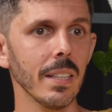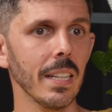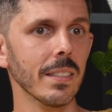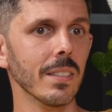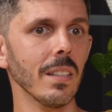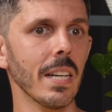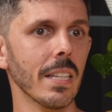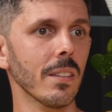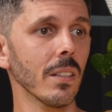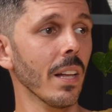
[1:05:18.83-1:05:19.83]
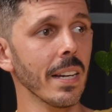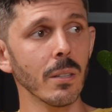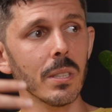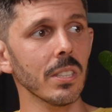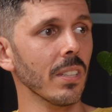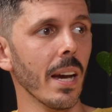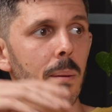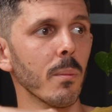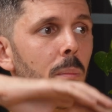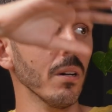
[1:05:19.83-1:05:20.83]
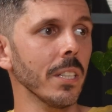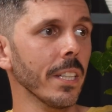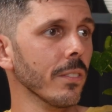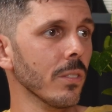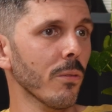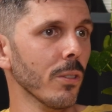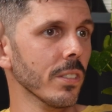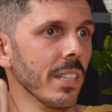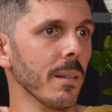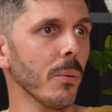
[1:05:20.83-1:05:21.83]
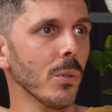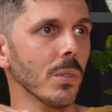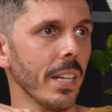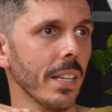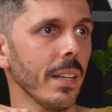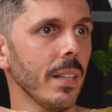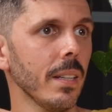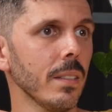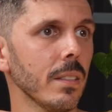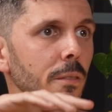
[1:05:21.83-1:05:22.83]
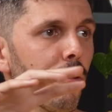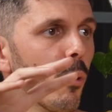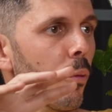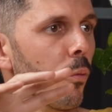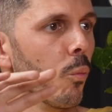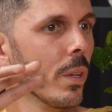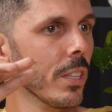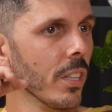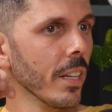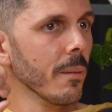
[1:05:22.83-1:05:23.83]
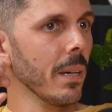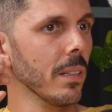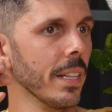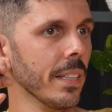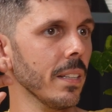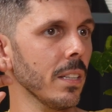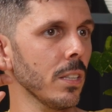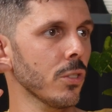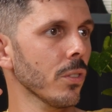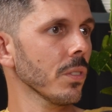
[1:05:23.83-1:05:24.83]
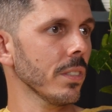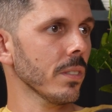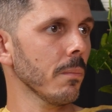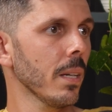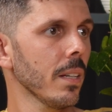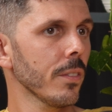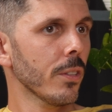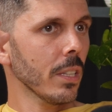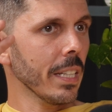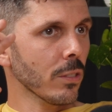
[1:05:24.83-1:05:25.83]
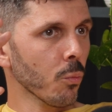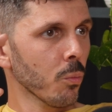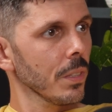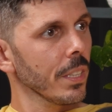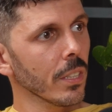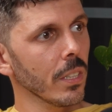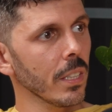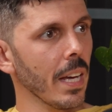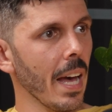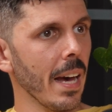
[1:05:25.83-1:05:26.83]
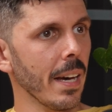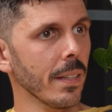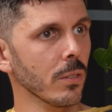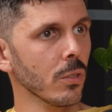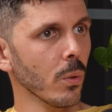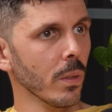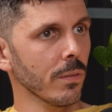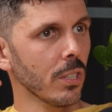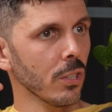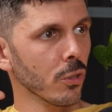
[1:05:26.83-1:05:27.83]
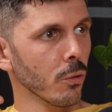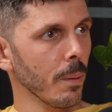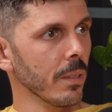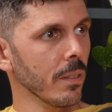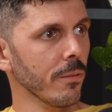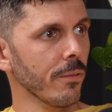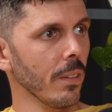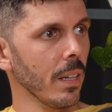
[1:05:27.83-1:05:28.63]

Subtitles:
it's like the language is hyperbolic. So for example, like when you're talking about like journalism, it's really good at sort of descriptive,